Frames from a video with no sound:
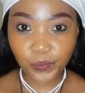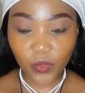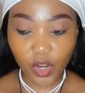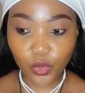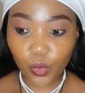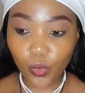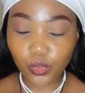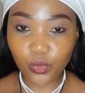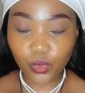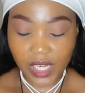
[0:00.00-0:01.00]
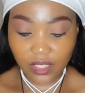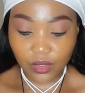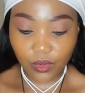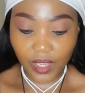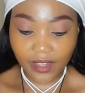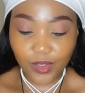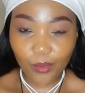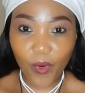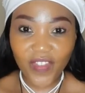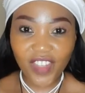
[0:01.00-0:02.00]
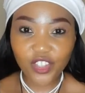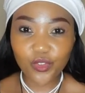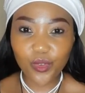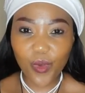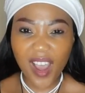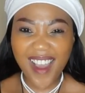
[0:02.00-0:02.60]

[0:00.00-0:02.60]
You need to get to a point that you